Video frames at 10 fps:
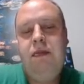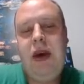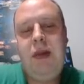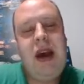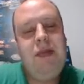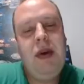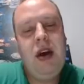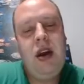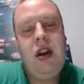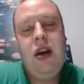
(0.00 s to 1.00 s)
Bed Bath
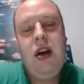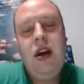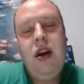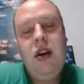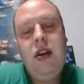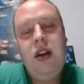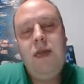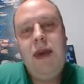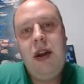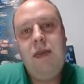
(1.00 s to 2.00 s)
Beyond, did
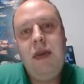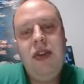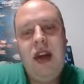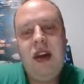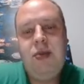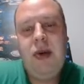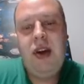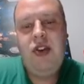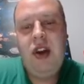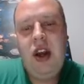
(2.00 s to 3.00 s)
about a monthly
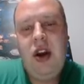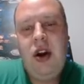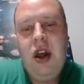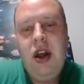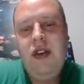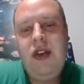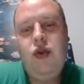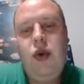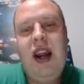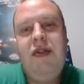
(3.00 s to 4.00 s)
expiration here. It was at
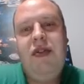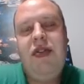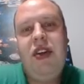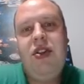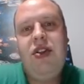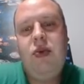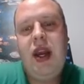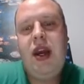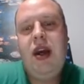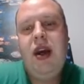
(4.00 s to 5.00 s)

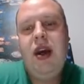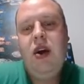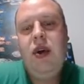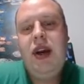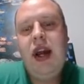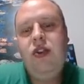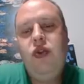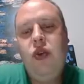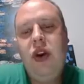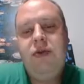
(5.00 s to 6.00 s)
$29.53, went down to
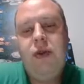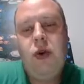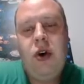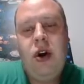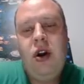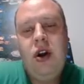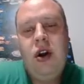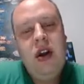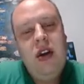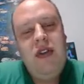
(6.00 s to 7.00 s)
$24,
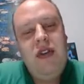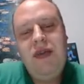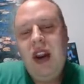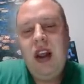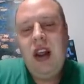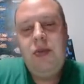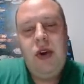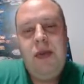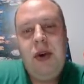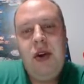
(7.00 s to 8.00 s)
$50
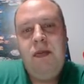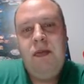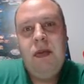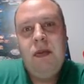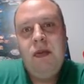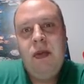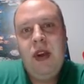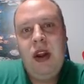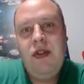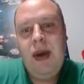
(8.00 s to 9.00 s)
premium,
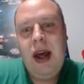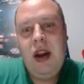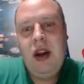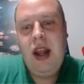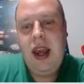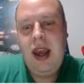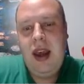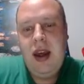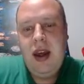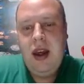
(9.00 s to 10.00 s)
and it's about a